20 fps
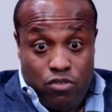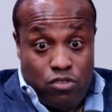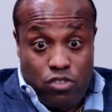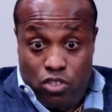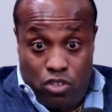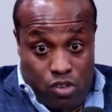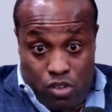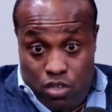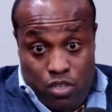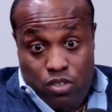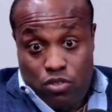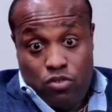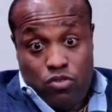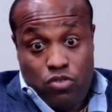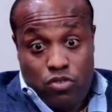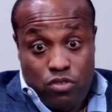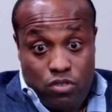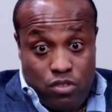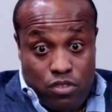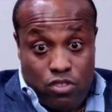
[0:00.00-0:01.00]
You're going to
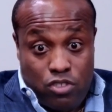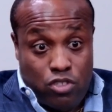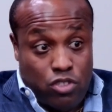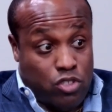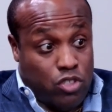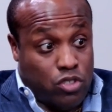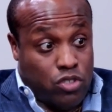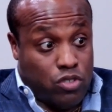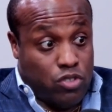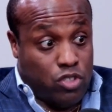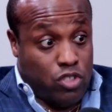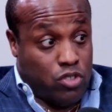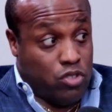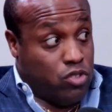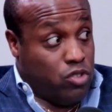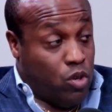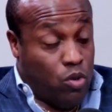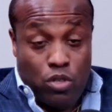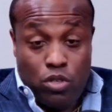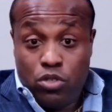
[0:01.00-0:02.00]
lose. Just
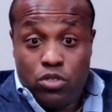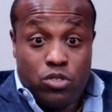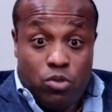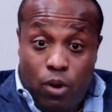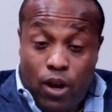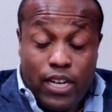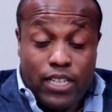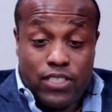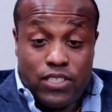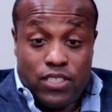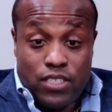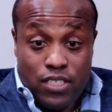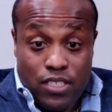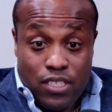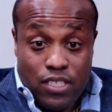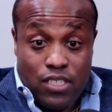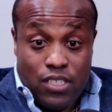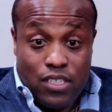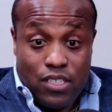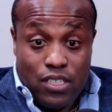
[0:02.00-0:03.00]
just don't lose twice.
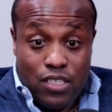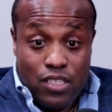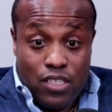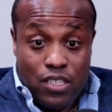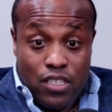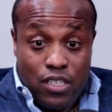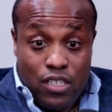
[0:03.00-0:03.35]
Yes.